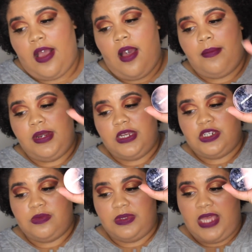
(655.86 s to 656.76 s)

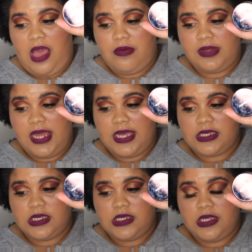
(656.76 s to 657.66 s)
combination with the
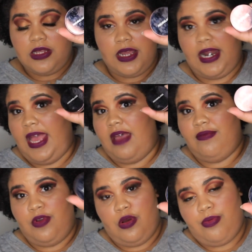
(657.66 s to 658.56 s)
Hourglass Concealer, and I
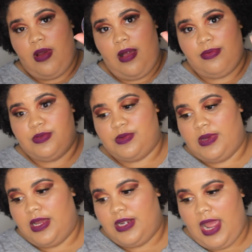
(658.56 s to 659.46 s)
have no problems
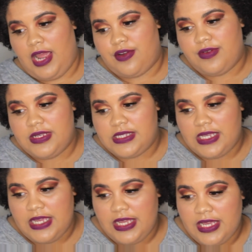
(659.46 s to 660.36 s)
with under eye
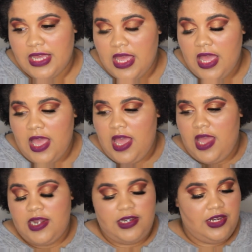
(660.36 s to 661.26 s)
creasing.
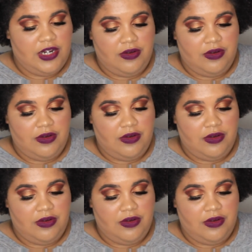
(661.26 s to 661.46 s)
You